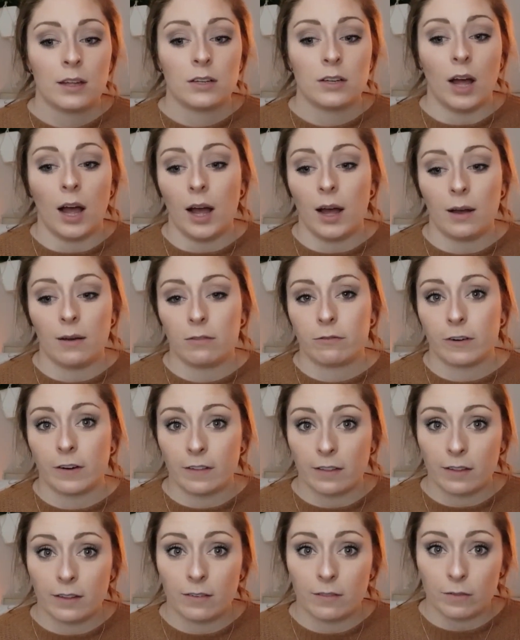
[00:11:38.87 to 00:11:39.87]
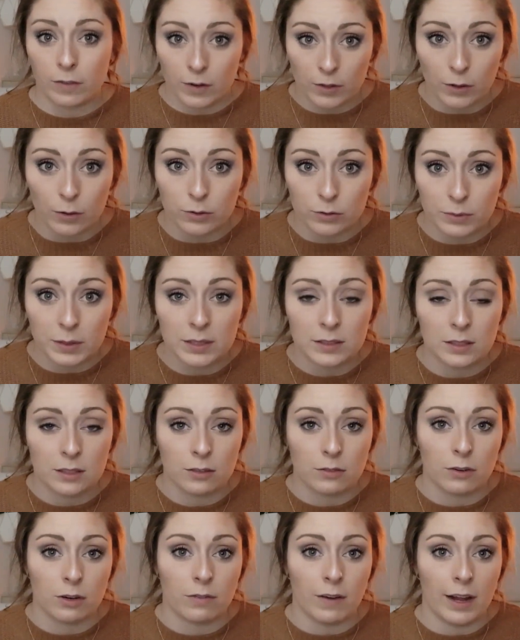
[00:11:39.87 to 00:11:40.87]
for those reasons
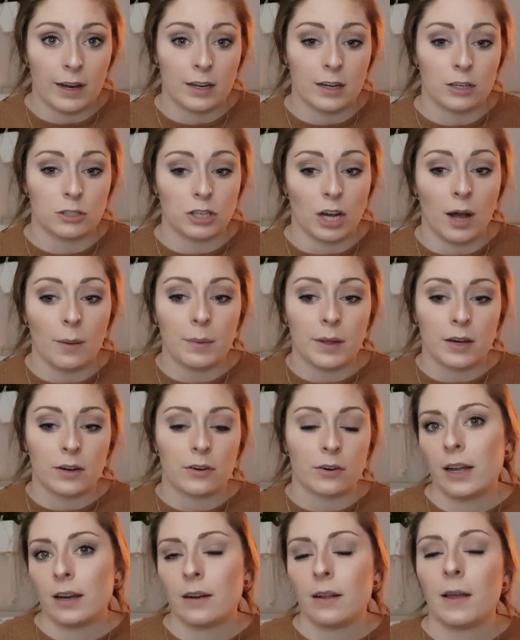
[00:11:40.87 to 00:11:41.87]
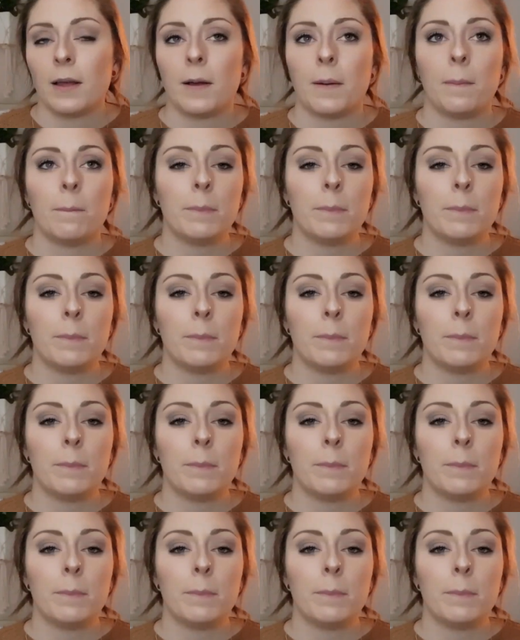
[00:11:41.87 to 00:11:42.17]
for finding a job in Korea,